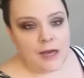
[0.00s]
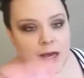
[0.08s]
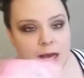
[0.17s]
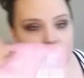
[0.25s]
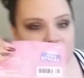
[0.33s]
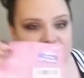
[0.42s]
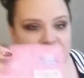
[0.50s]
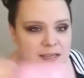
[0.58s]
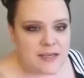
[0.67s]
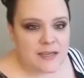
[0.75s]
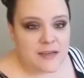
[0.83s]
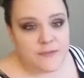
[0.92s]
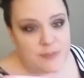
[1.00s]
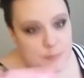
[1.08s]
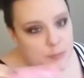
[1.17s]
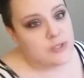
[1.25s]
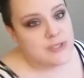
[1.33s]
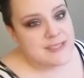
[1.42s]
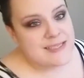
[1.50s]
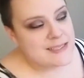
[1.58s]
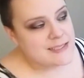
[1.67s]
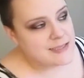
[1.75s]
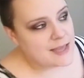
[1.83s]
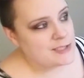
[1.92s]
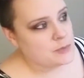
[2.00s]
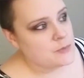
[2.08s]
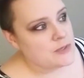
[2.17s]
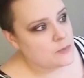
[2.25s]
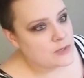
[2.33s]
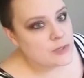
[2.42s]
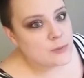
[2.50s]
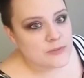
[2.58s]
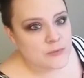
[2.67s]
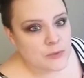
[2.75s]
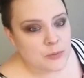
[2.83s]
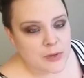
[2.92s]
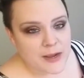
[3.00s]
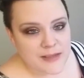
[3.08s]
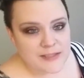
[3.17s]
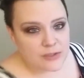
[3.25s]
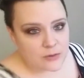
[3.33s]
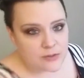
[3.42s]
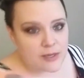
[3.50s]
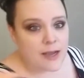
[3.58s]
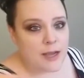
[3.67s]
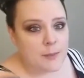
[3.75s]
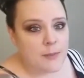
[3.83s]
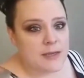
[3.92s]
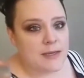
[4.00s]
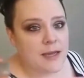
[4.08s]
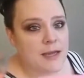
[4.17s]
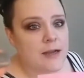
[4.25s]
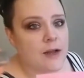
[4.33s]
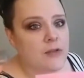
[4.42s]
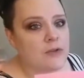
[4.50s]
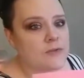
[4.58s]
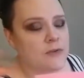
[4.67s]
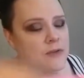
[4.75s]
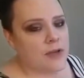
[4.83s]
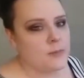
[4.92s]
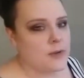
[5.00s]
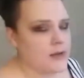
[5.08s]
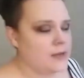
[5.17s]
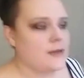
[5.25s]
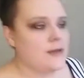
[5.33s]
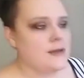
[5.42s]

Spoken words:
I was lucky enough to purchase this last week when it was full price. So yeah, I paid $9 for that, buddy.